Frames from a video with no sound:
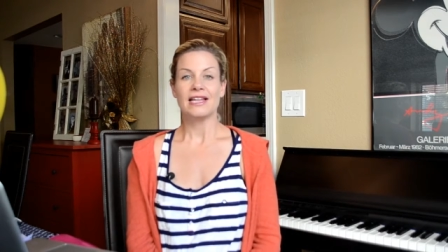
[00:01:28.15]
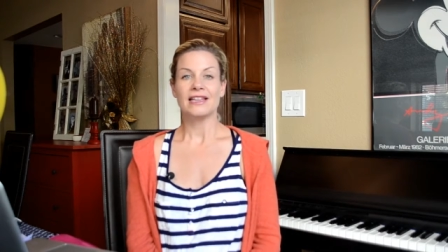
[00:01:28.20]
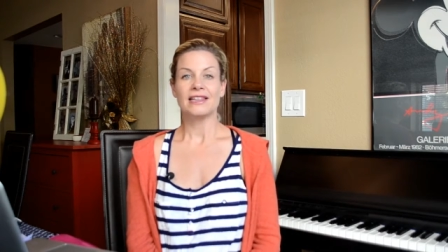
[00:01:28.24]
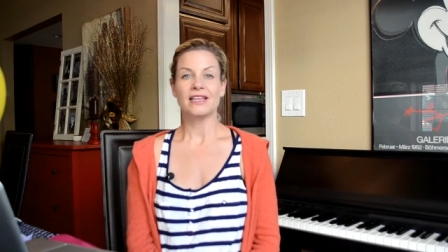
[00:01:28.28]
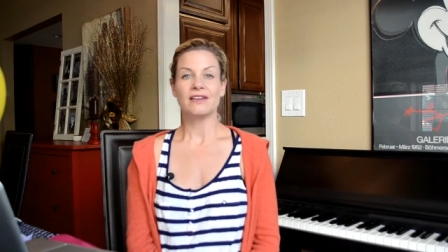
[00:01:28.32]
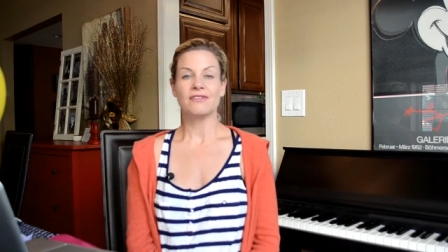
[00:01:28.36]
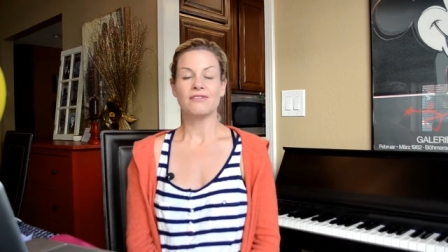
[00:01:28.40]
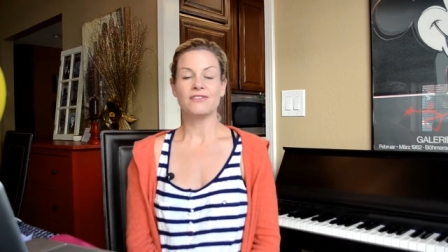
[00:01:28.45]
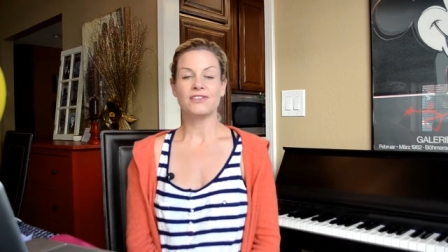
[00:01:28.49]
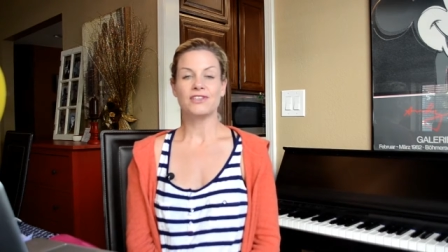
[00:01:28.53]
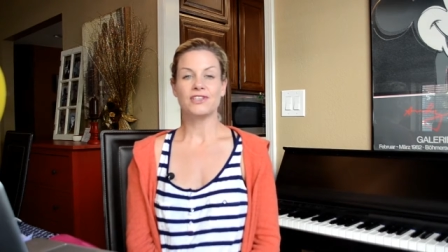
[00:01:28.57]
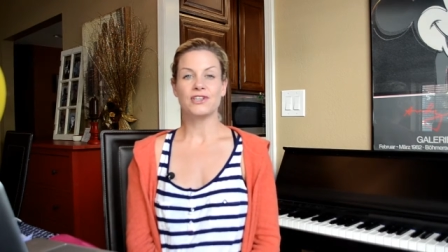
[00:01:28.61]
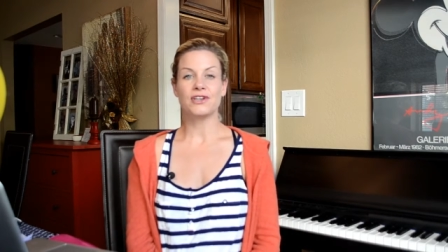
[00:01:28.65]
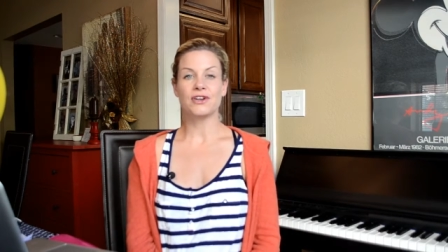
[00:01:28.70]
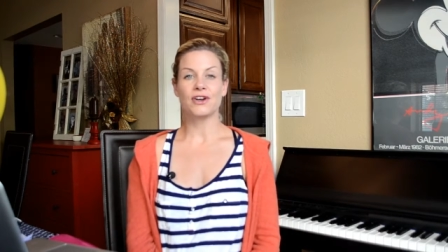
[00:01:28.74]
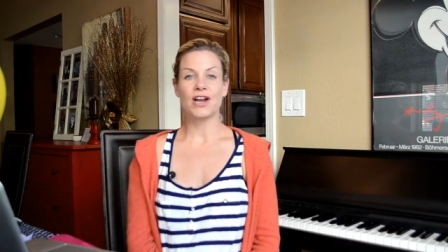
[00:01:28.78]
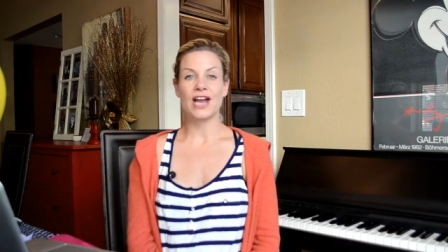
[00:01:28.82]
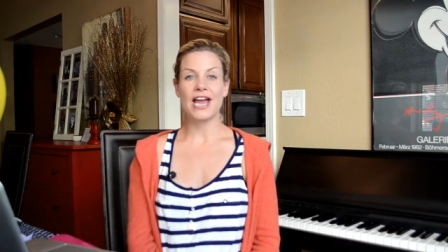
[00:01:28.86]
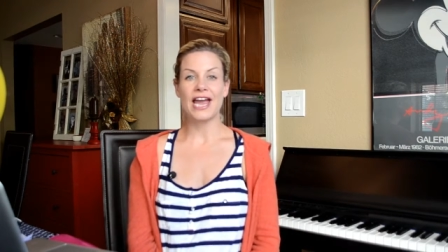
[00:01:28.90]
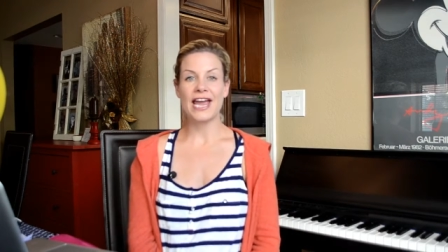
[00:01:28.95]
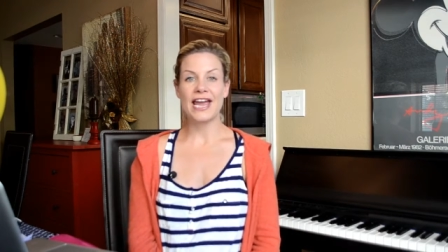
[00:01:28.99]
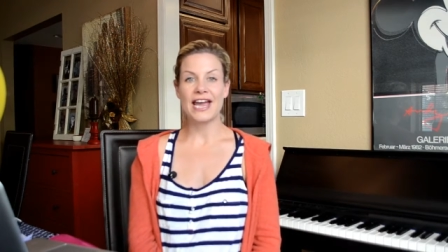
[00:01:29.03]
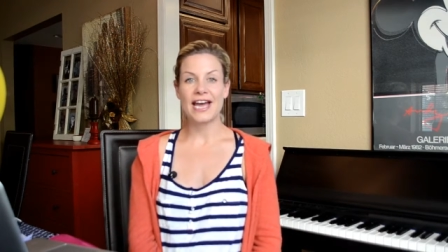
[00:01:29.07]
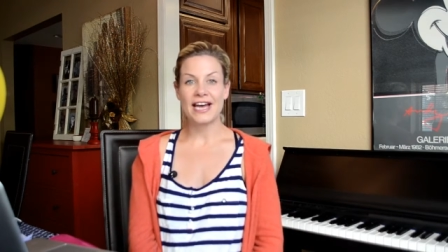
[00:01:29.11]
lift your
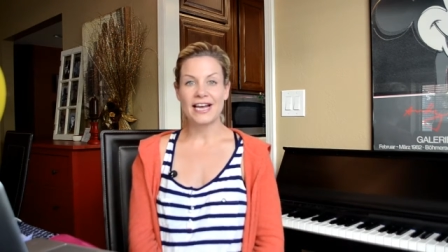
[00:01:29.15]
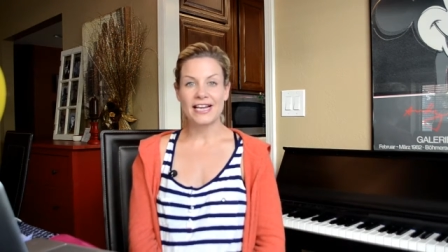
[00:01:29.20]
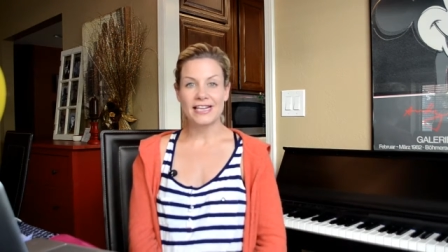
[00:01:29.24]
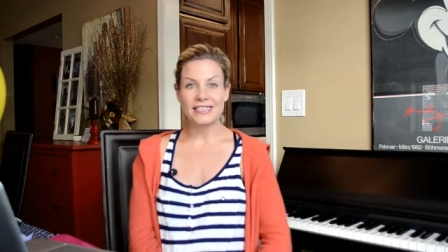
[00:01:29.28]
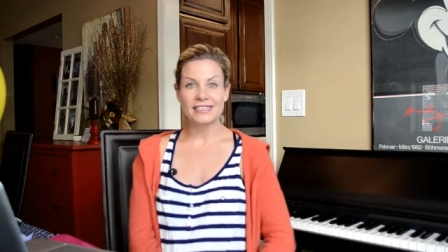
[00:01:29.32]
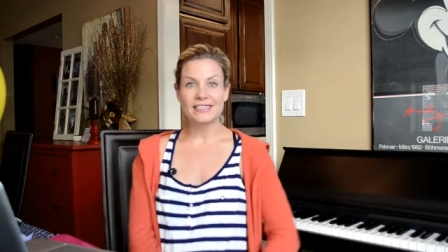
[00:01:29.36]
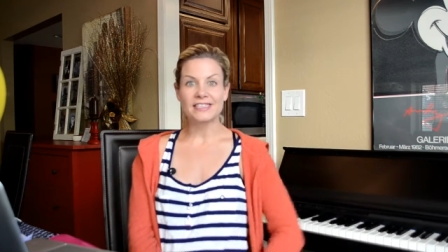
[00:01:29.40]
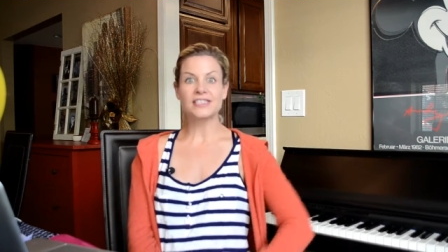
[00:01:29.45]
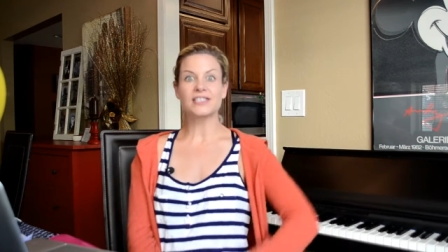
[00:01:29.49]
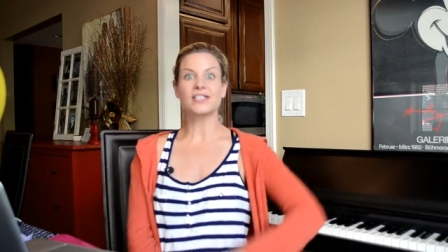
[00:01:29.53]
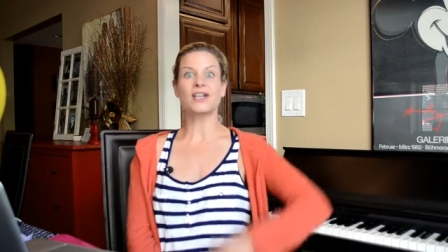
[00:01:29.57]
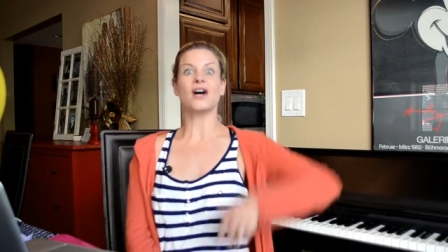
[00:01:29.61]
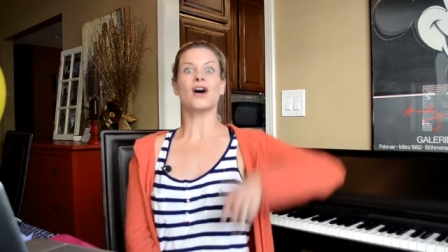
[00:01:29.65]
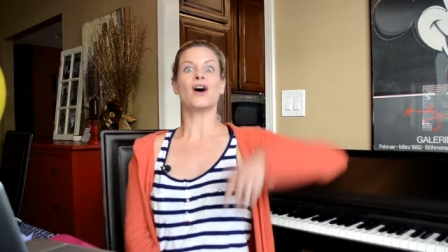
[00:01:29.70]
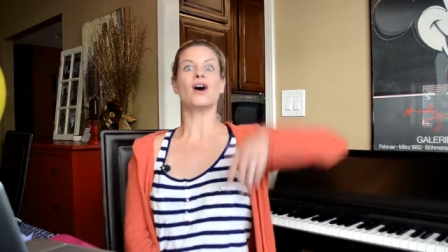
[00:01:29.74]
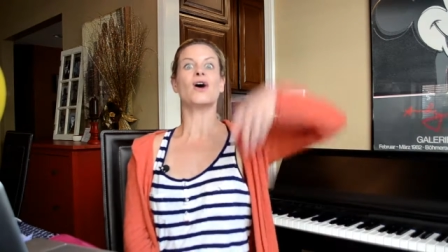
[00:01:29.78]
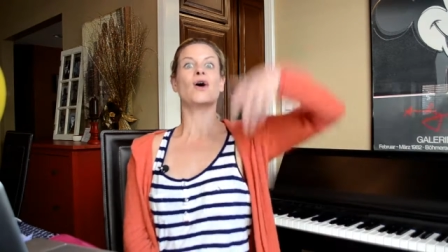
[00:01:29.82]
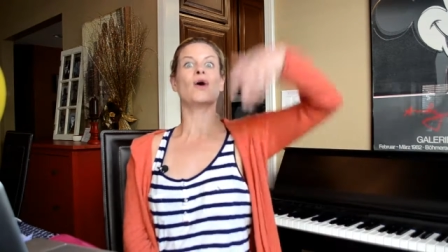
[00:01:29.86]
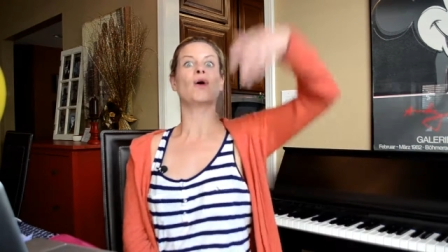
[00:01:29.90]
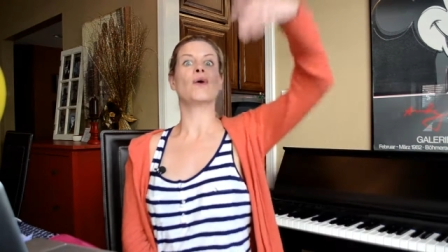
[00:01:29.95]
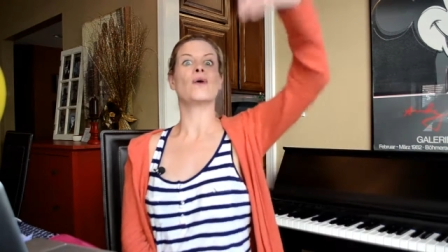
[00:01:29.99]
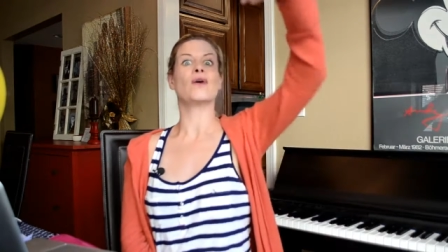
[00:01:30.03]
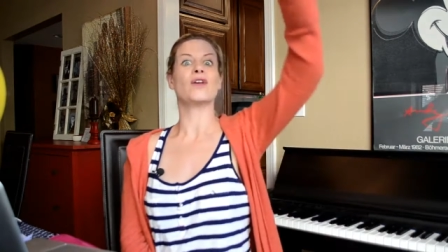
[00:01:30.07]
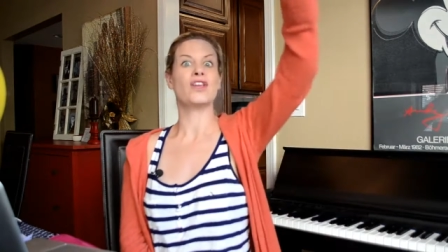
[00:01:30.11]
hands,
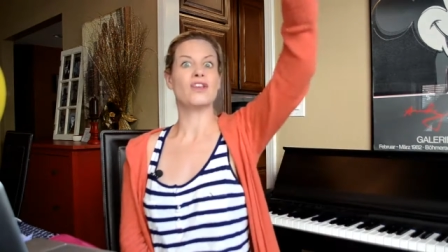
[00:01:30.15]
go,